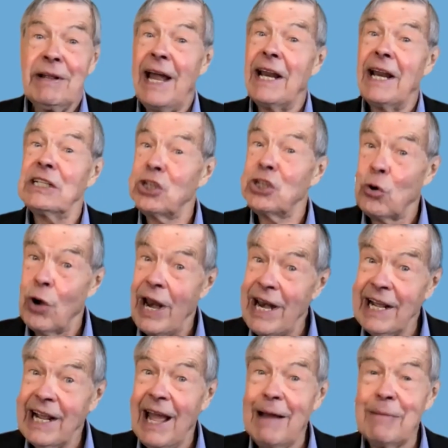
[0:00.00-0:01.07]
And it's
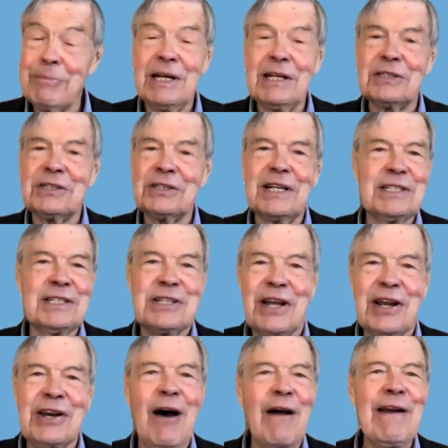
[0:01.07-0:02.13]
creating happiness, and it's
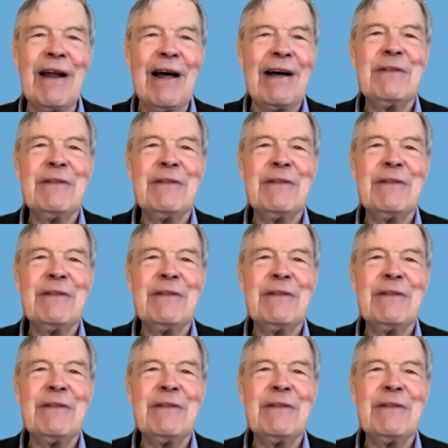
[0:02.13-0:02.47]
not